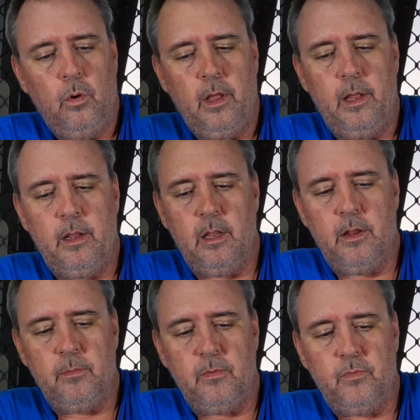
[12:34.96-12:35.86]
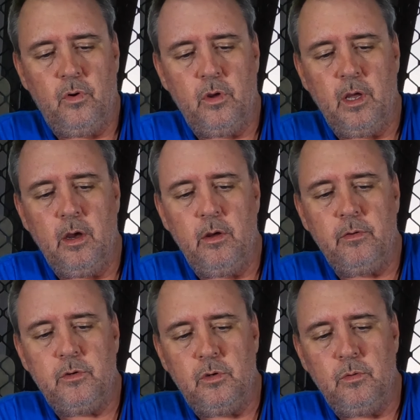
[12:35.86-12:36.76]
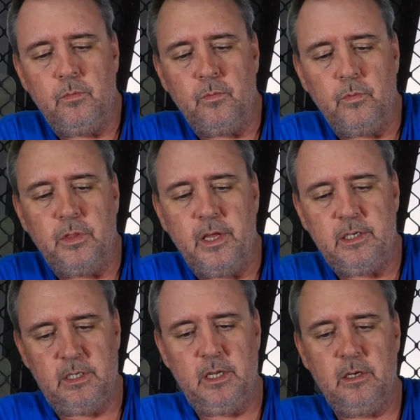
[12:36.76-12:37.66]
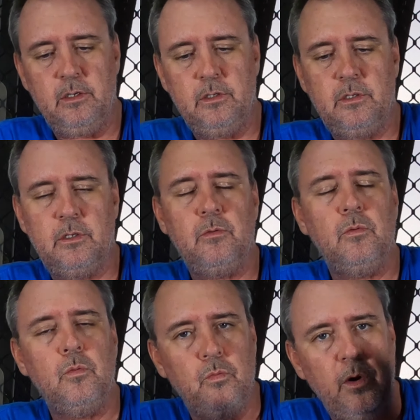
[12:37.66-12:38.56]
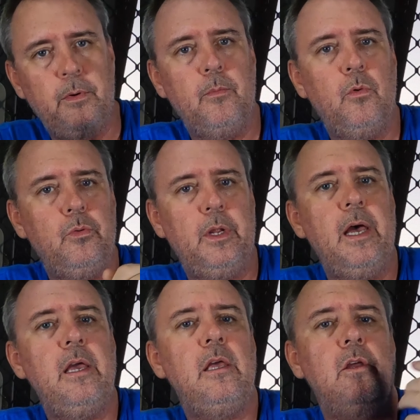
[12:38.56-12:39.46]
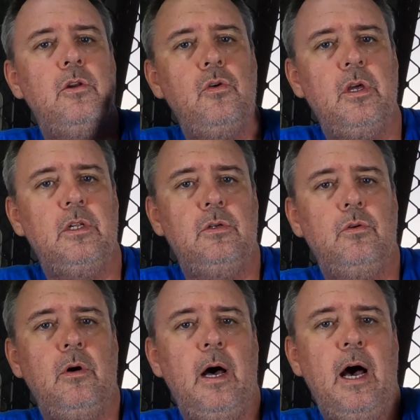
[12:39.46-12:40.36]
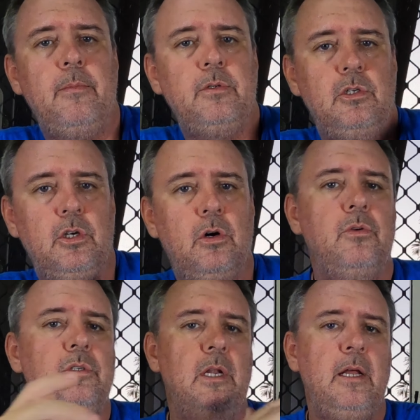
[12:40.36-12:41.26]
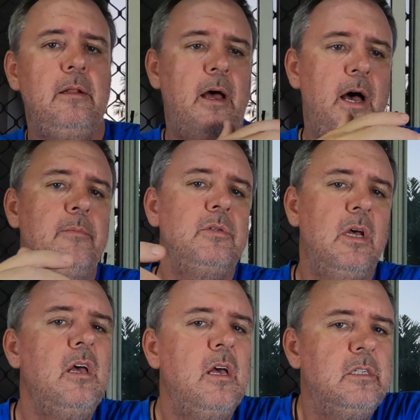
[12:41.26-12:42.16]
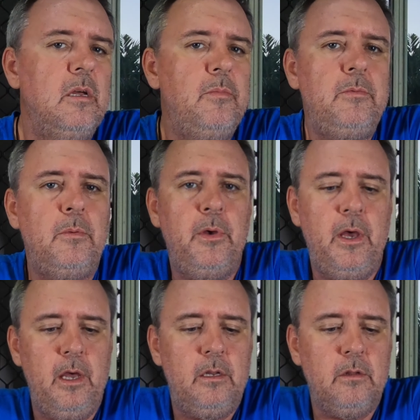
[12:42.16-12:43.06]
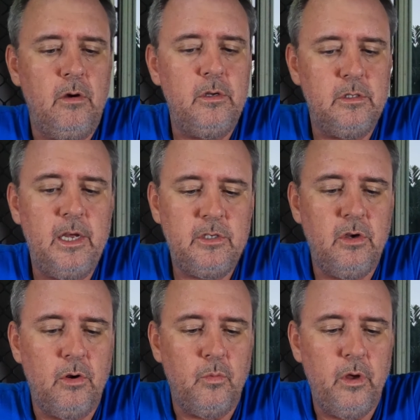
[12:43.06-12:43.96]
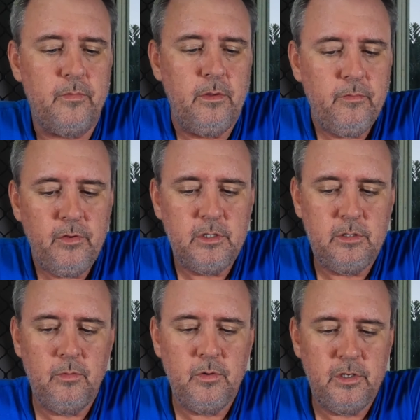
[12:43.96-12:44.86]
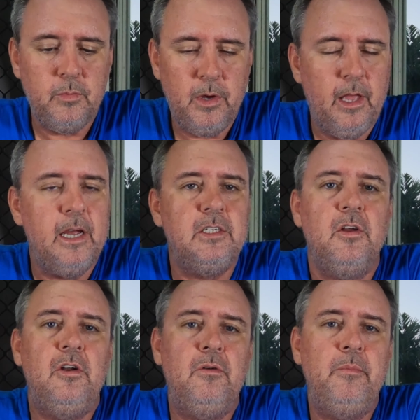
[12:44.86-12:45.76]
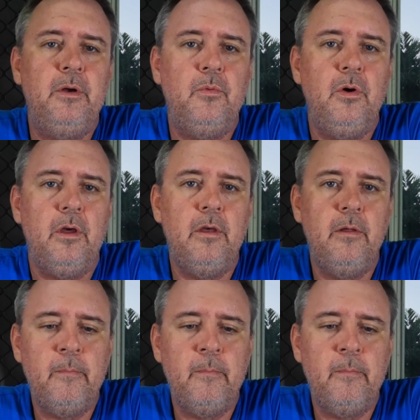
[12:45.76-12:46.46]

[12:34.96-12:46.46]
And the other thing before I go, these things, ripping them all day, you do get sore arms and shoulders and arms. So be prepared, guys. You actually got to work for your fish. Doing this way, you actually got to do a bit of work.